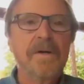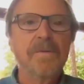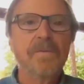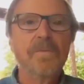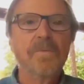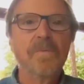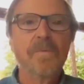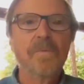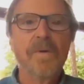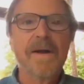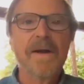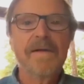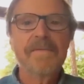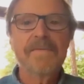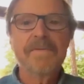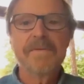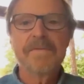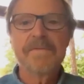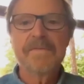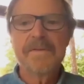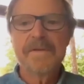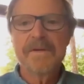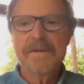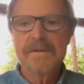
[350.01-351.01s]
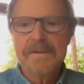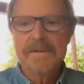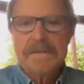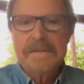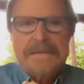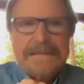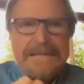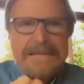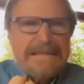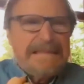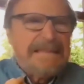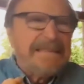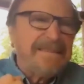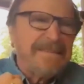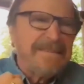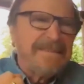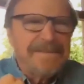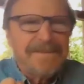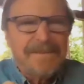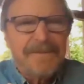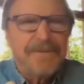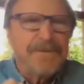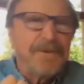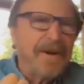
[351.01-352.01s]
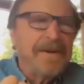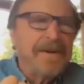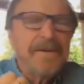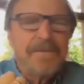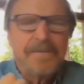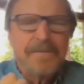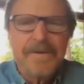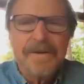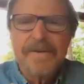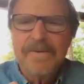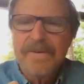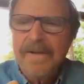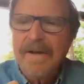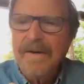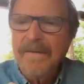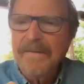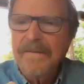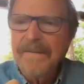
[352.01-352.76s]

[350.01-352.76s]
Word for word: rather than trying to figure it out.